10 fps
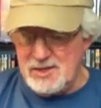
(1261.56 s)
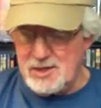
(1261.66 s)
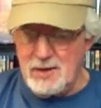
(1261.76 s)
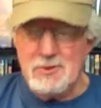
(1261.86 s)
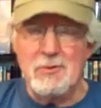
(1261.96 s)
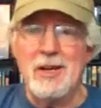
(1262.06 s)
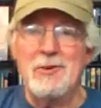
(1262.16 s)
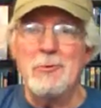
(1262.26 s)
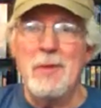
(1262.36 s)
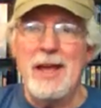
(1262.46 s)
just thought it was really
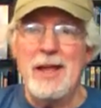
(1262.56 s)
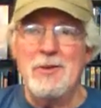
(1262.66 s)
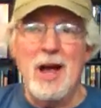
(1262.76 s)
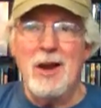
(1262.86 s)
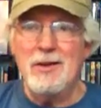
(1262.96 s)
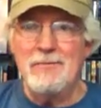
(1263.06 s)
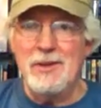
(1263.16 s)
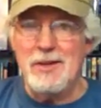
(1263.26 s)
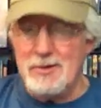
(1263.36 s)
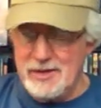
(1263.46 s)
cool. They had dollar
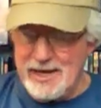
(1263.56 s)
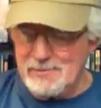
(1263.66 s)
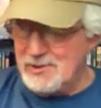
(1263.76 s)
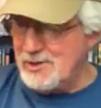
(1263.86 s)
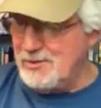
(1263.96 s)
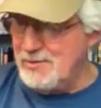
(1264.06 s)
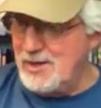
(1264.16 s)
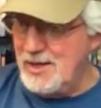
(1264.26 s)
video games, so